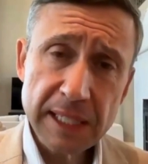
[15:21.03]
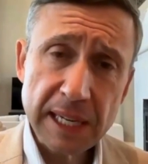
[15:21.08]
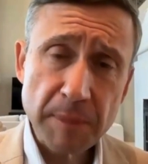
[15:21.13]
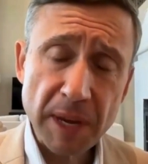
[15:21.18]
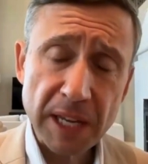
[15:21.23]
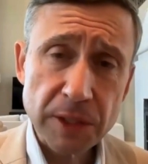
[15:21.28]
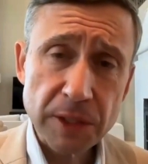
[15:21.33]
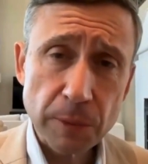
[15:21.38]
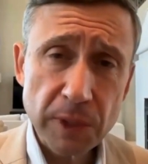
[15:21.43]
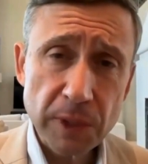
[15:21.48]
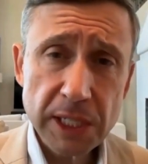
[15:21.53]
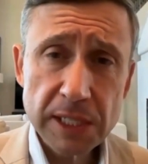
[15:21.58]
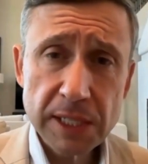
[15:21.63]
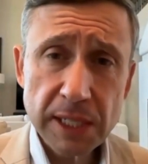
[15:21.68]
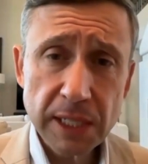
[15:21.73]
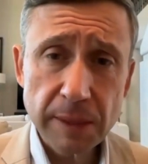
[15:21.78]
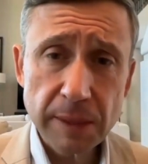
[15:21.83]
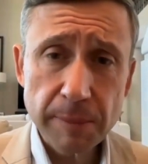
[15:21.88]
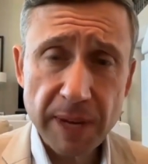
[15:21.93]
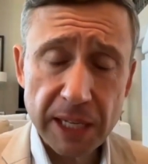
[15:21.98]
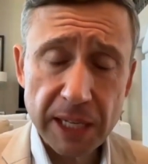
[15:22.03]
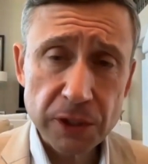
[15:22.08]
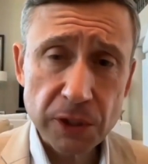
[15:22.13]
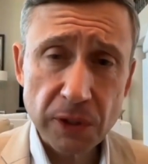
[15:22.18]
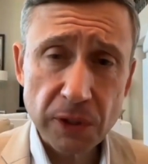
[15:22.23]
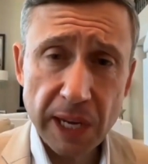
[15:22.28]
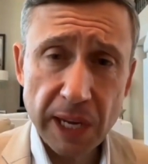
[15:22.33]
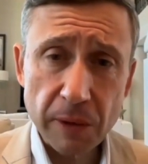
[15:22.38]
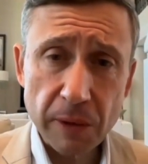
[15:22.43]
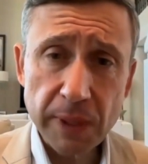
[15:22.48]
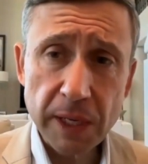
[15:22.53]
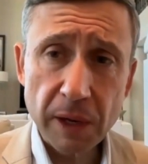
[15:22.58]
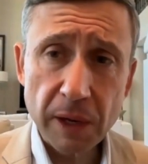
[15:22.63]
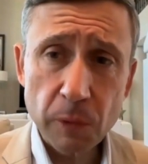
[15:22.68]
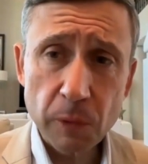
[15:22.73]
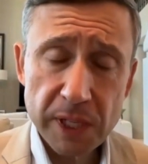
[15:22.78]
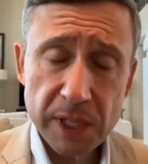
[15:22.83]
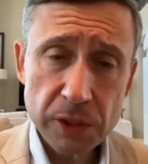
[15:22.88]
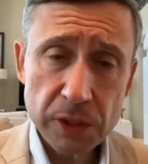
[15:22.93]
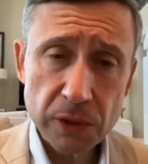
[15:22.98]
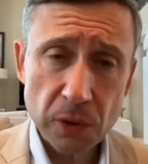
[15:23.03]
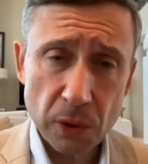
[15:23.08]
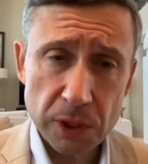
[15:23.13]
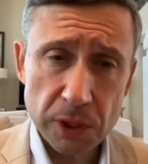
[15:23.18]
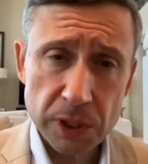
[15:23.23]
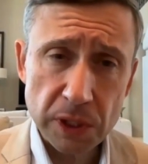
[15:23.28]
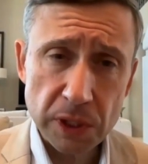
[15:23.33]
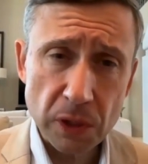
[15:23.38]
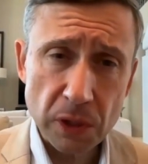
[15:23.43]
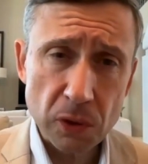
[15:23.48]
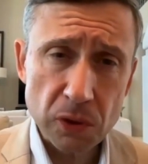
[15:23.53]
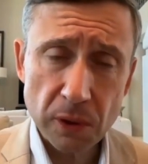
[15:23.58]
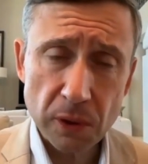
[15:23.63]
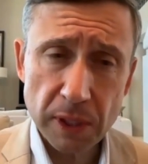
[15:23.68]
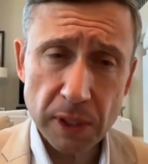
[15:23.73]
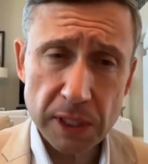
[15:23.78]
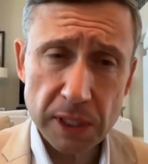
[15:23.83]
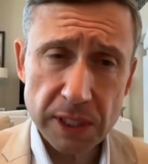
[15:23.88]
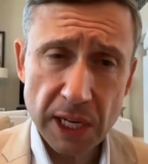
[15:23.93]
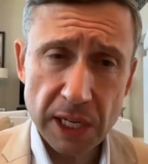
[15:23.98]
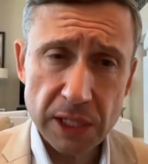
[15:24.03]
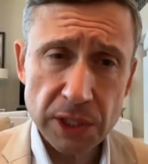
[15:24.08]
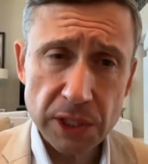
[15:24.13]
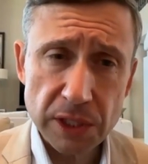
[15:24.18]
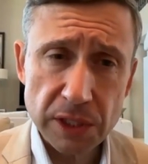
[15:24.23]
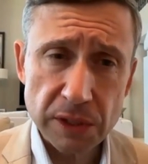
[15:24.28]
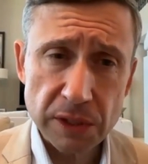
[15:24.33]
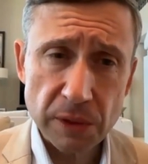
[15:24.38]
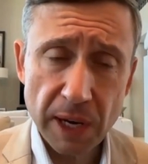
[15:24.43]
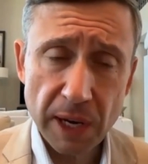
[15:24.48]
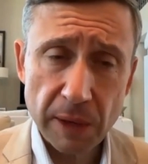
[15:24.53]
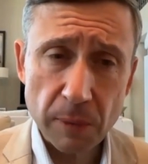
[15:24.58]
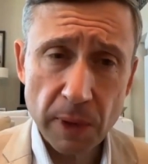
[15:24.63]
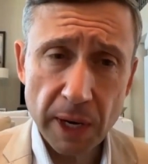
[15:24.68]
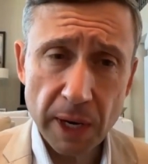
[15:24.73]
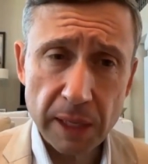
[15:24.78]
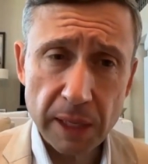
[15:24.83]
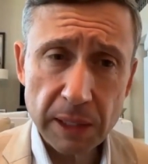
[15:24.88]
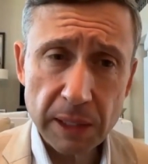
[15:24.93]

as I mentioned, we just need to make sure that we are resourcing those organizations the right way.